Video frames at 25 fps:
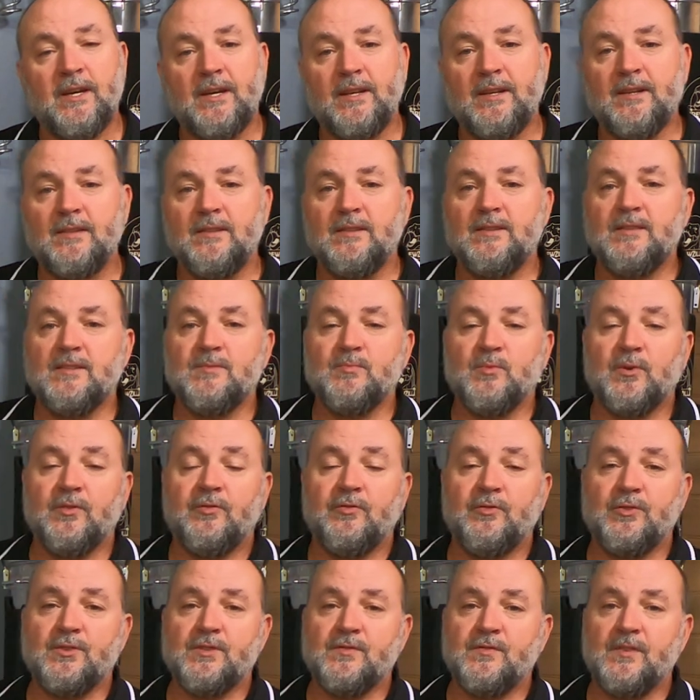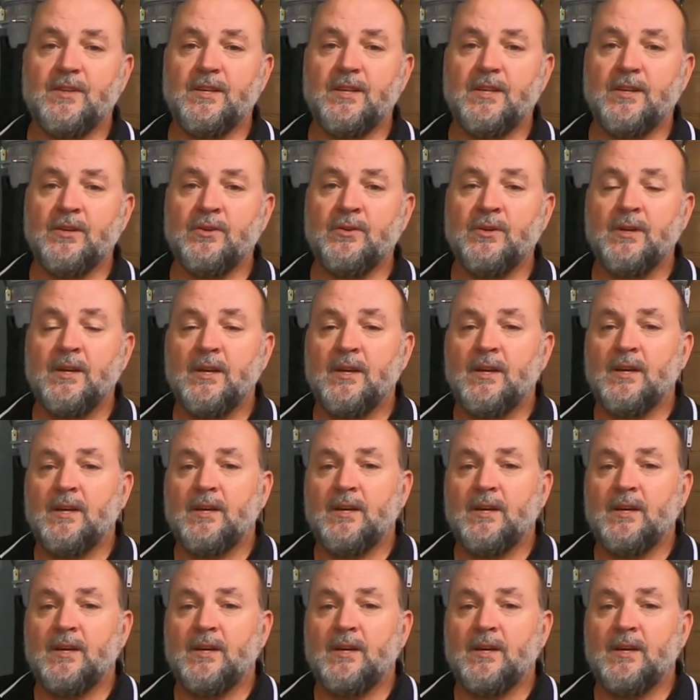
and this is my first video.